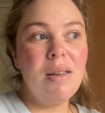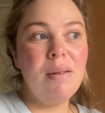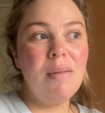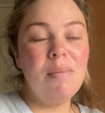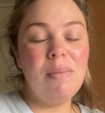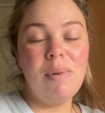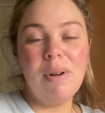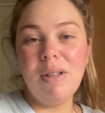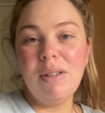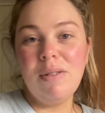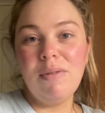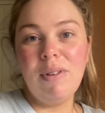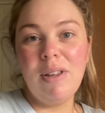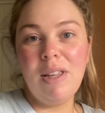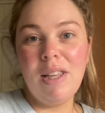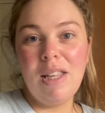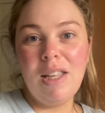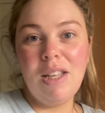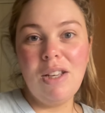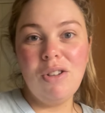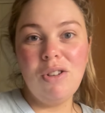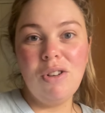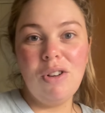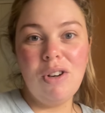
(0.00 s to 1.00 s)

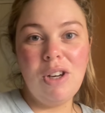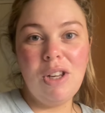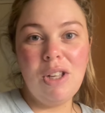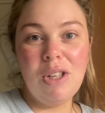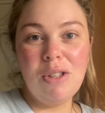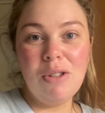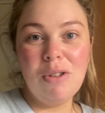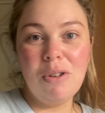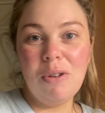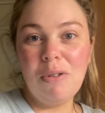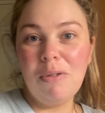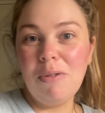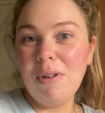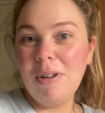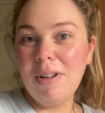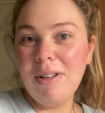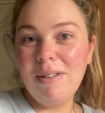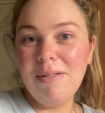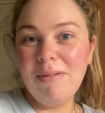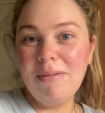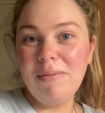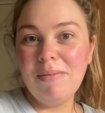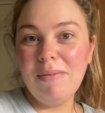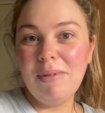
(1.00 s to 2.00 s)
breastfeeding journey is over,
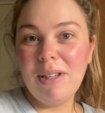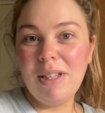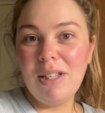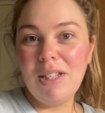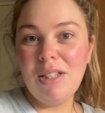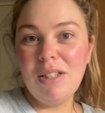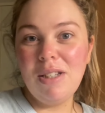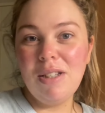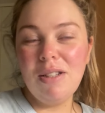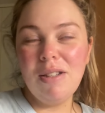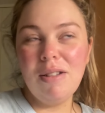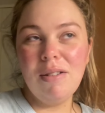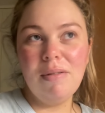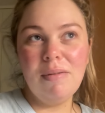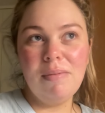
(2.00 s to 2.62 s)
which